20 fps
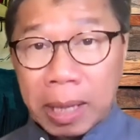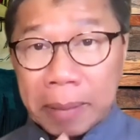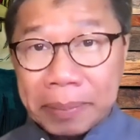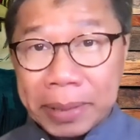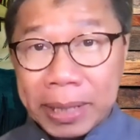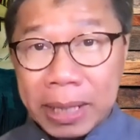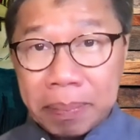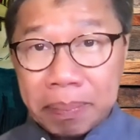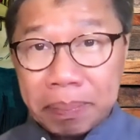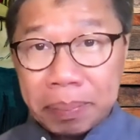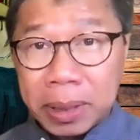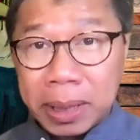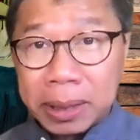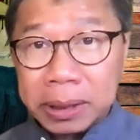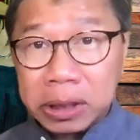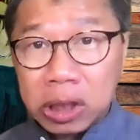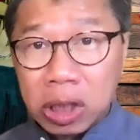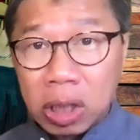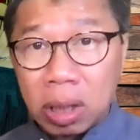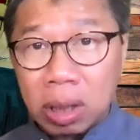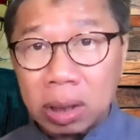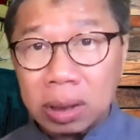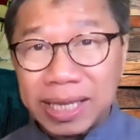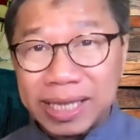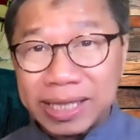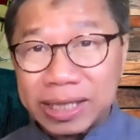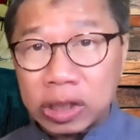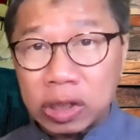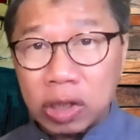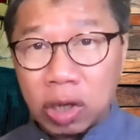Me plus God
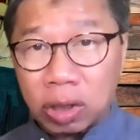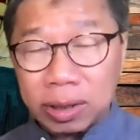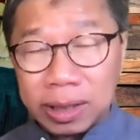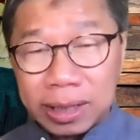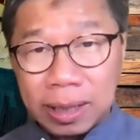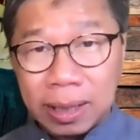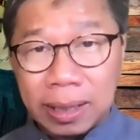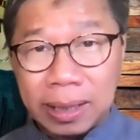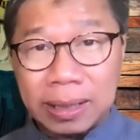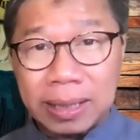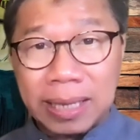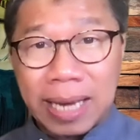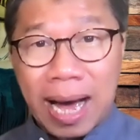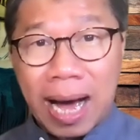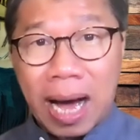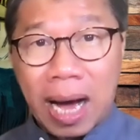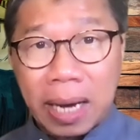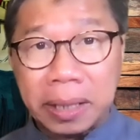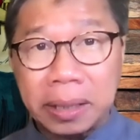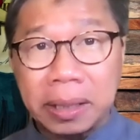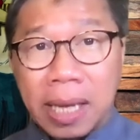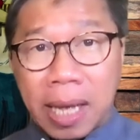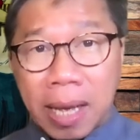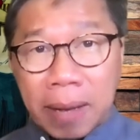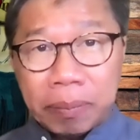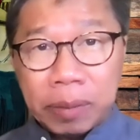is not an I.